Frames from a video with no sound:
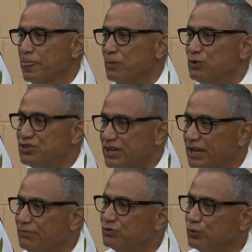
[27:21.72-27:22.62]
which
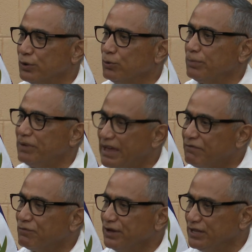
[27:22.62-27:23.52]
aims to equip
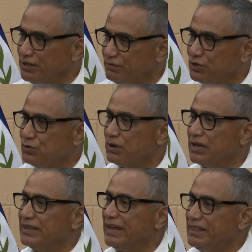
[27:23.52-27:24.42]
every individual
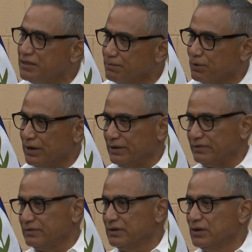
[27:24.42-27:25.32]
and
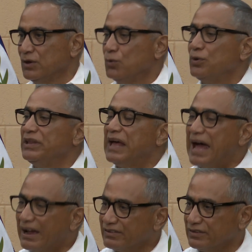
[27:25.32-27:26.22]
enterprise with
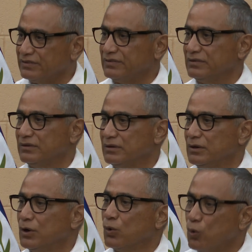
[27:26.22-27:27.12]
access,
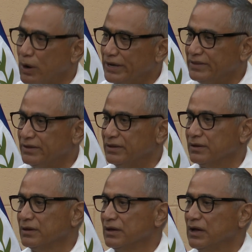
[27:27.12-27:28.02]
quality,
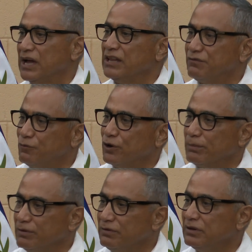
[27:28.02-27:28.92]
and
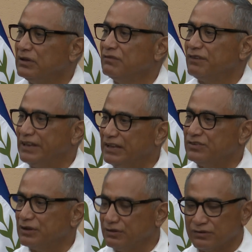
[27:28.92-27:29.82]
affordable
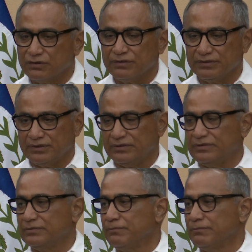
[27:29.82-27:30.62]
financial services.